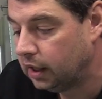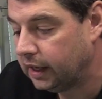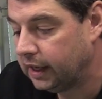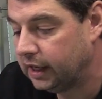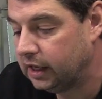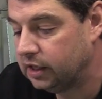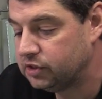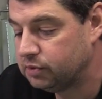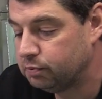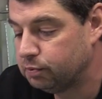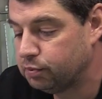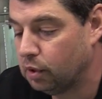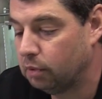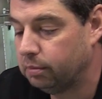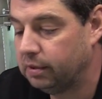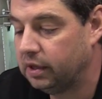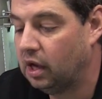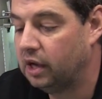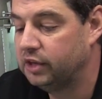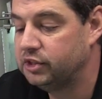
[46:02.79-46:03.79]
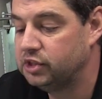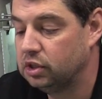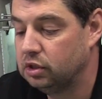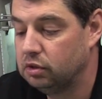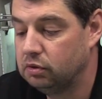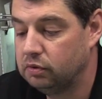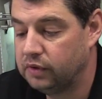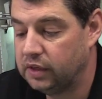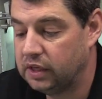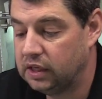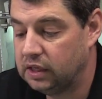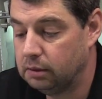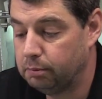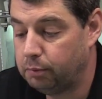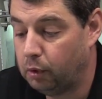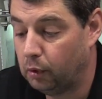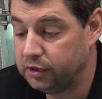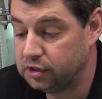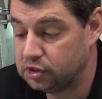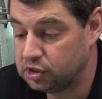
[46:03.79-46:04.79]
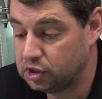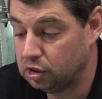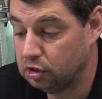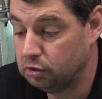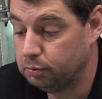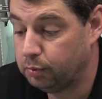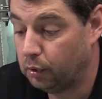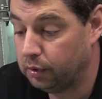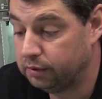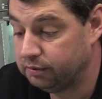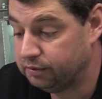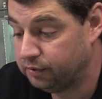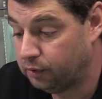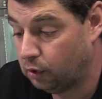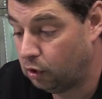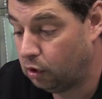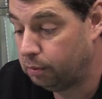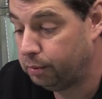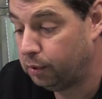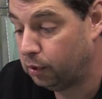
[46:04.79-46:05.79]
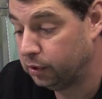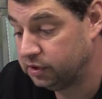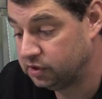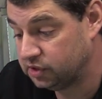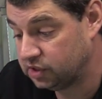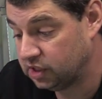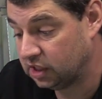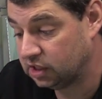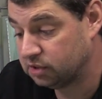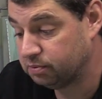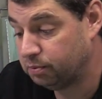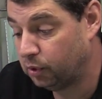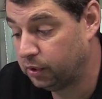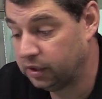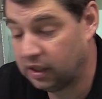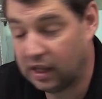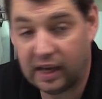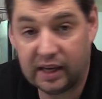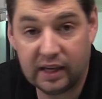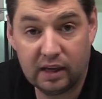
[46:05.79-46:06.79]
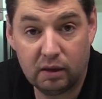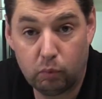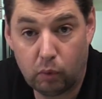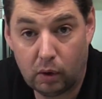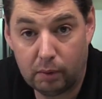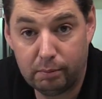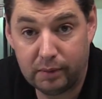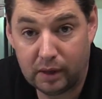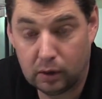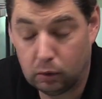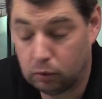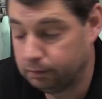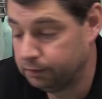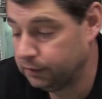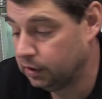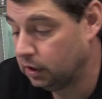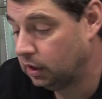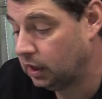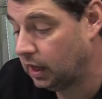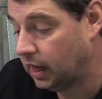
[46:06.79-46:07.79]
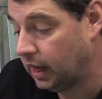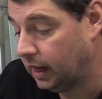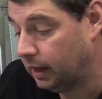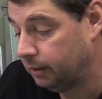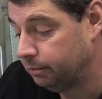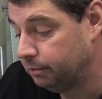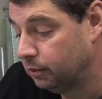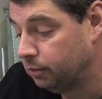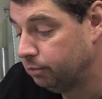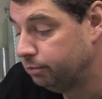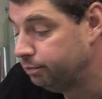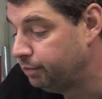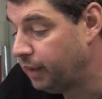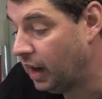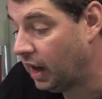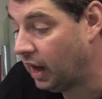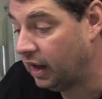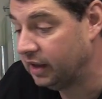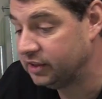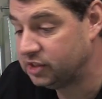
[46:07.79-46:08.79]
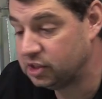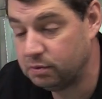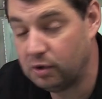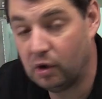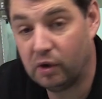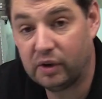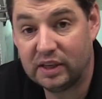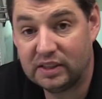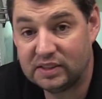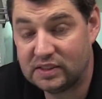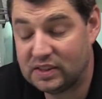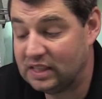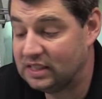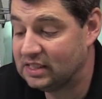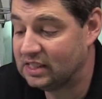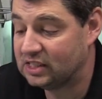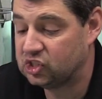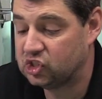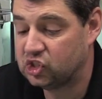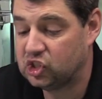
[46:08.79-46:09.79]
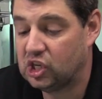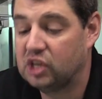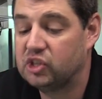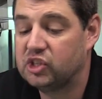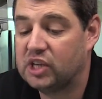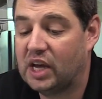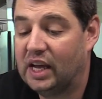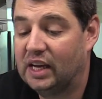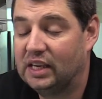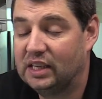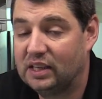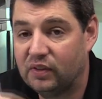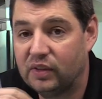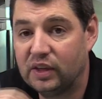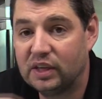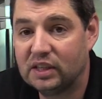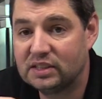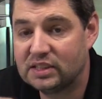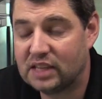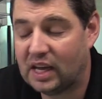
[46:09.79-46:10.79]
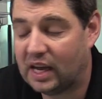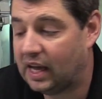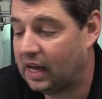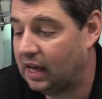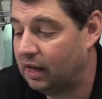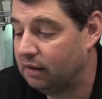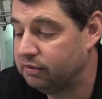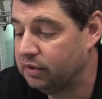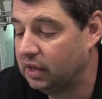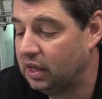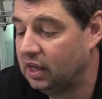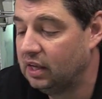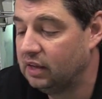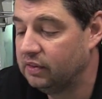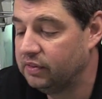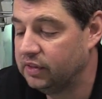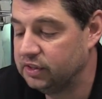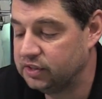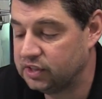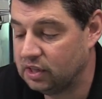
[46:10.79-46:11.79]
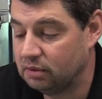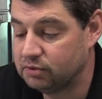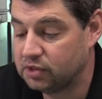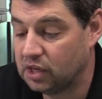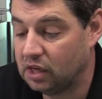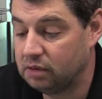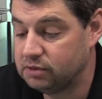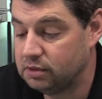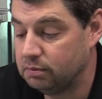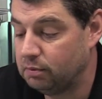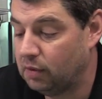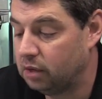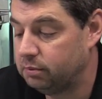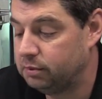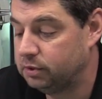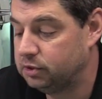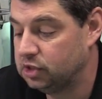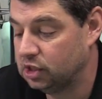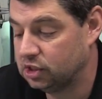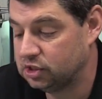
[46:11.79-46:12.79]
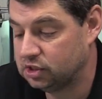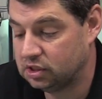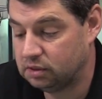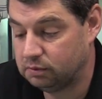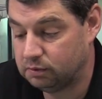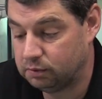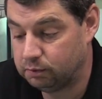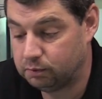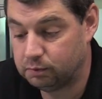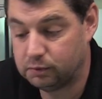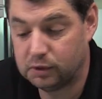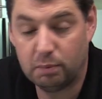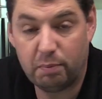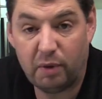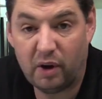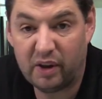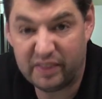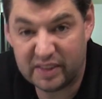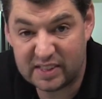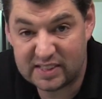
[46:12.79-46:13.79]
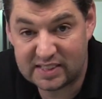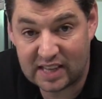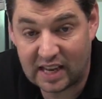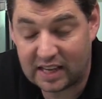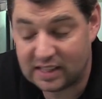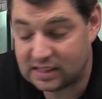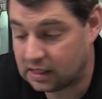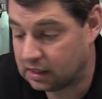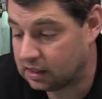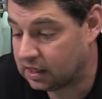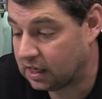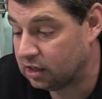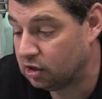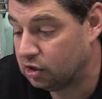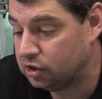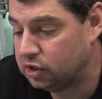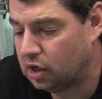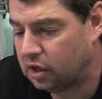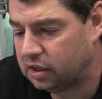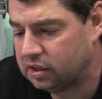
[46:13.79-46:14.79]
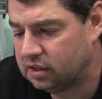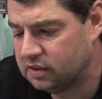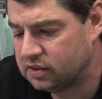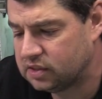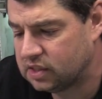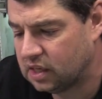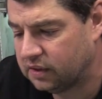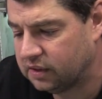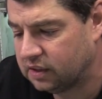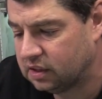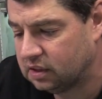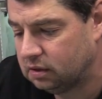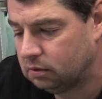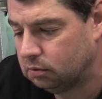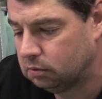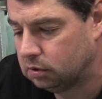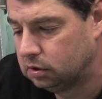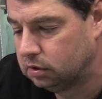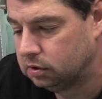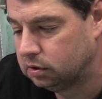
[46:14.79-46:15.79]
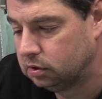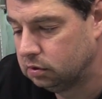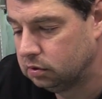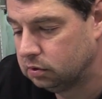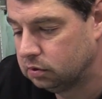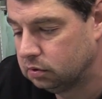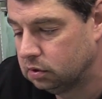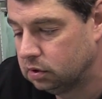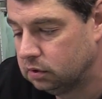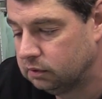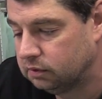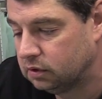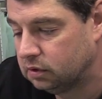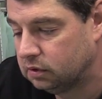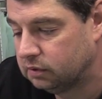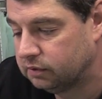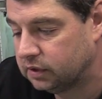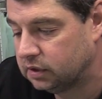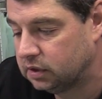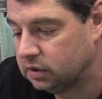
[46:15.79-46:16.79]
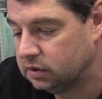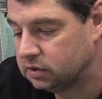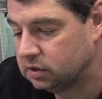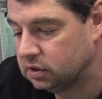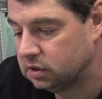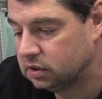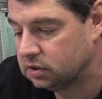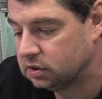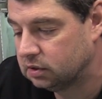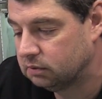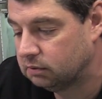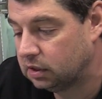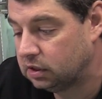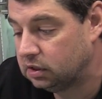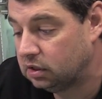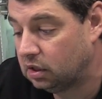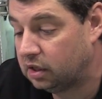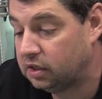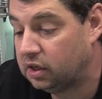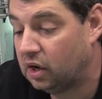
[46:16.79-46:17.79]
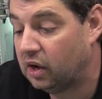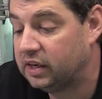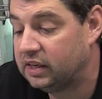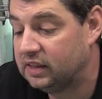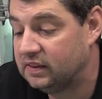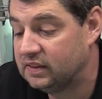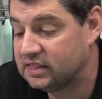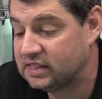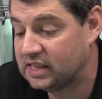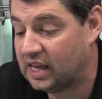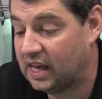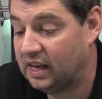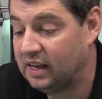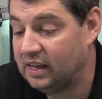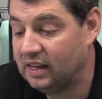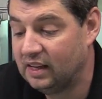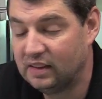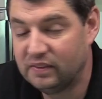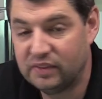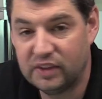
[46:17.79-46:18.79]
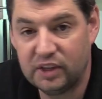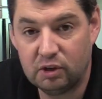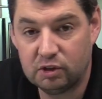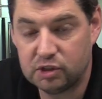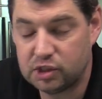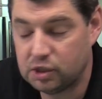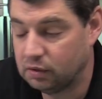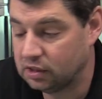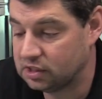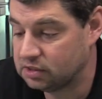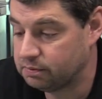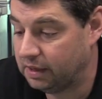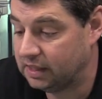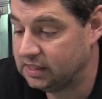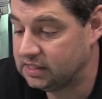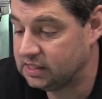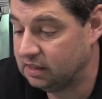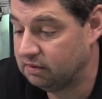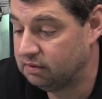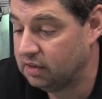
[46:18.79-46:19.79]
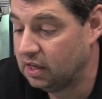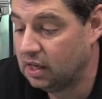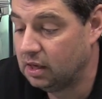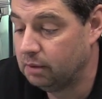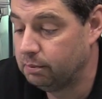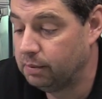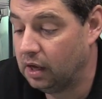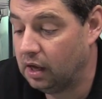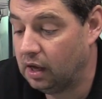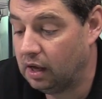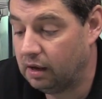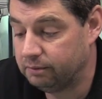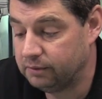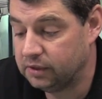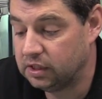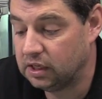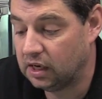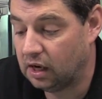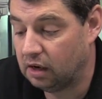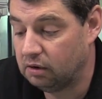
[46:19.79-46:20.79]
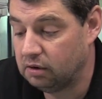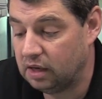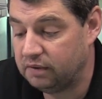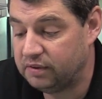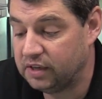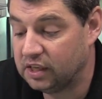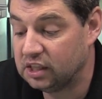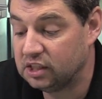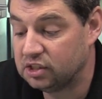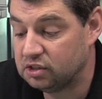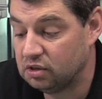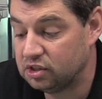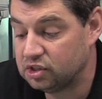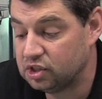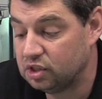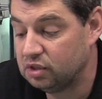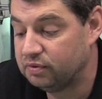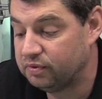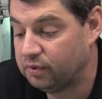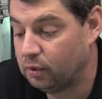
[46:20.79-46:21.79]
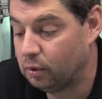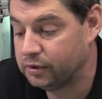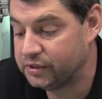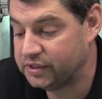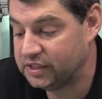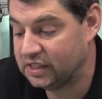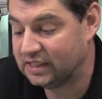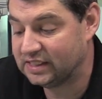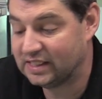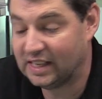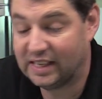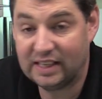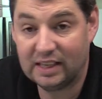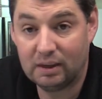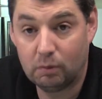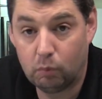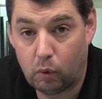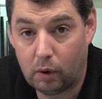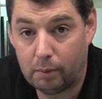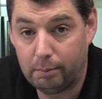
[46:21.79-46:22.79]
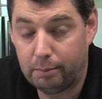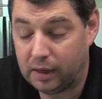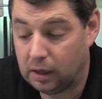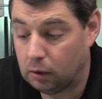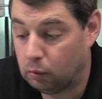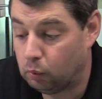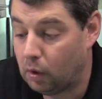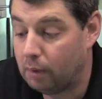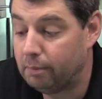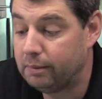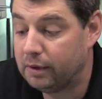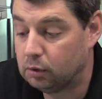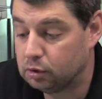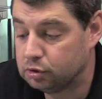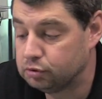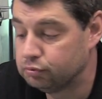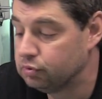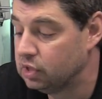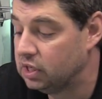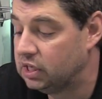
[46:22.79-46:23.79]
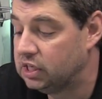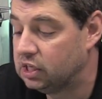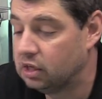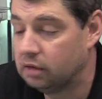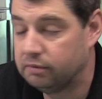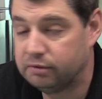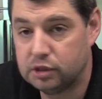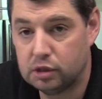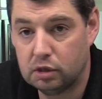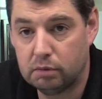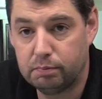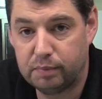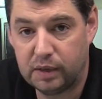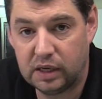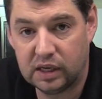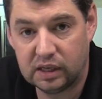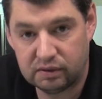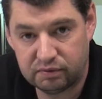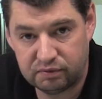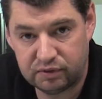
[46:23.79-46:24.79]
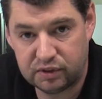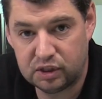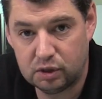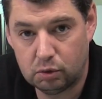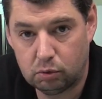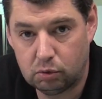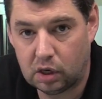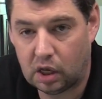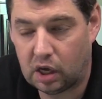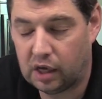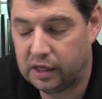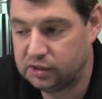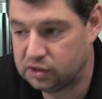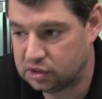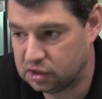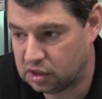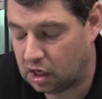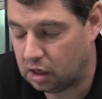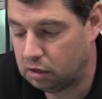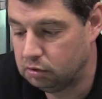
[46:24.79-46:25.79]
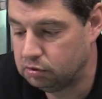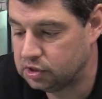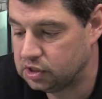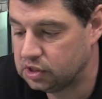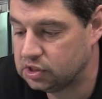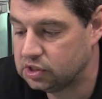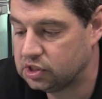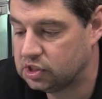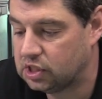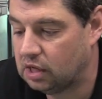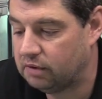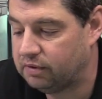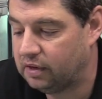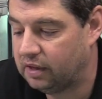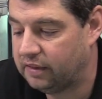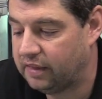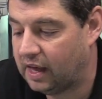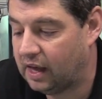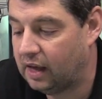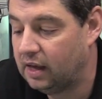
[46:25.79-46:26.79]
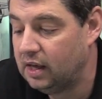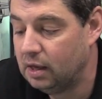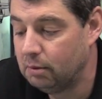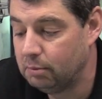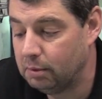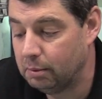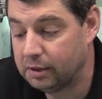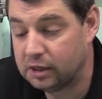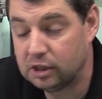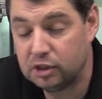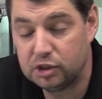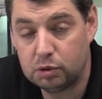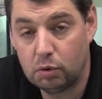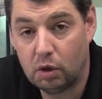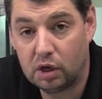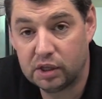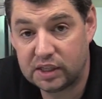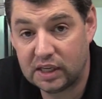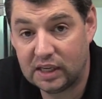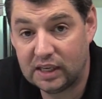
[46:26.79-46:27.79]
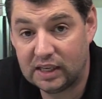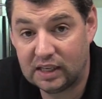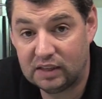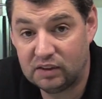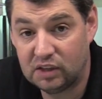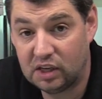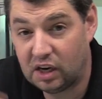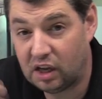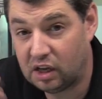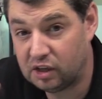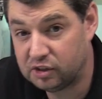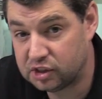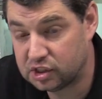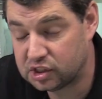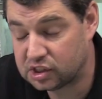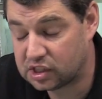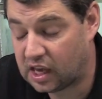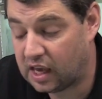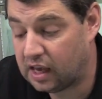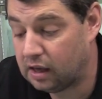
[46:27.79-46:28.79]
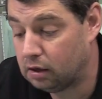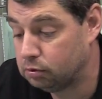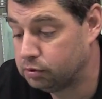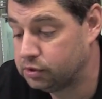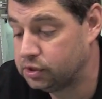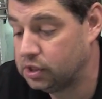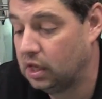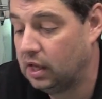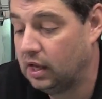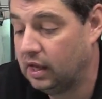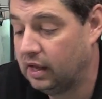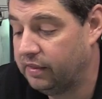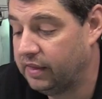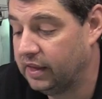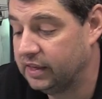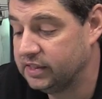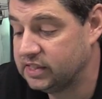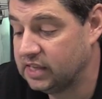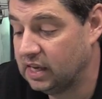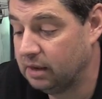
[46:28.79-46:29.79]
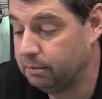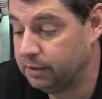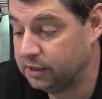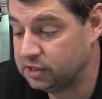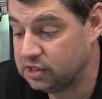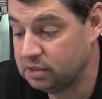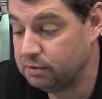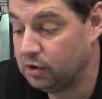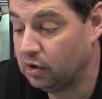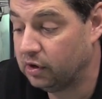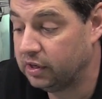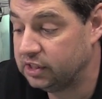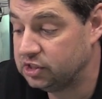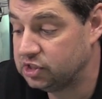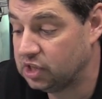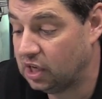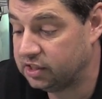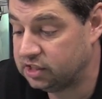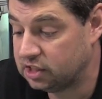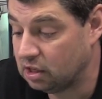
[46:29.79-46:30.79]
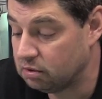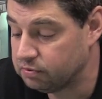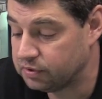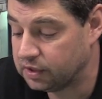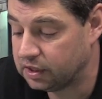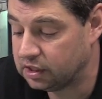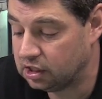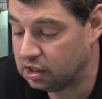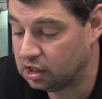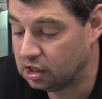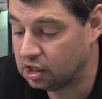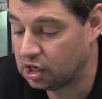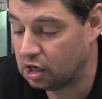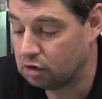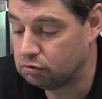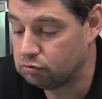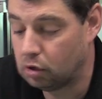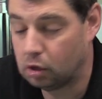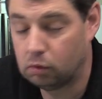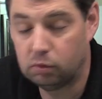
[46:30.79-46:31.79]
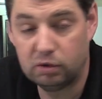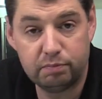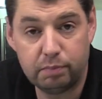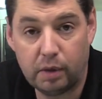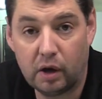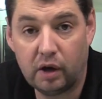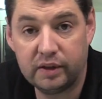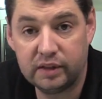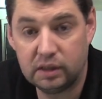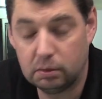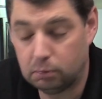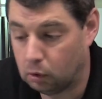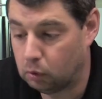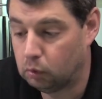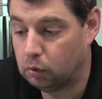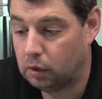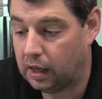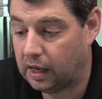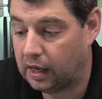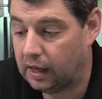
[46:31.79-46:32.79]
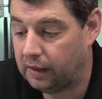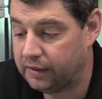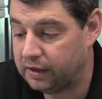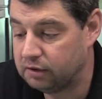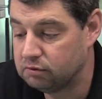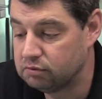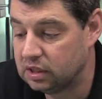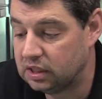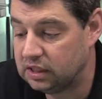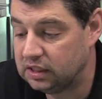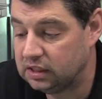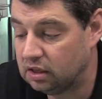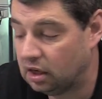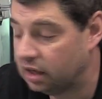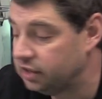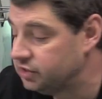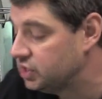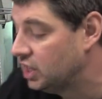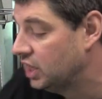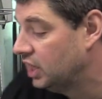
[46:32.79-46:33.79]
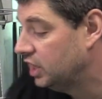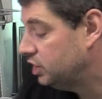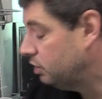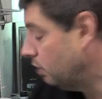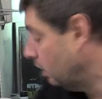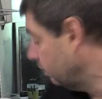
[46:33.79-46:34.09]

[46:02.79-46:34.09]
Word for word: is probably I do the 0.2, 0.4, 0.6, 0.8 and 1 mil. Um, but to be honest, these are such handy things to have that sometimes it might be just to buy the set. Okay, you got nine in the set. I think I know one, two, three, four, five, six, seven, eight, nine. Nine in the set. They're not too expensive, but you know, if you're going to do it two, four, six, eight, and one mil, one mil is really good for doing big fuel lines and hoses and stuff like that. But because you are dealing in the larger scales, that's it. But to be honest, I don't think you can go wrong with buying them all. Uh, they're really nice. You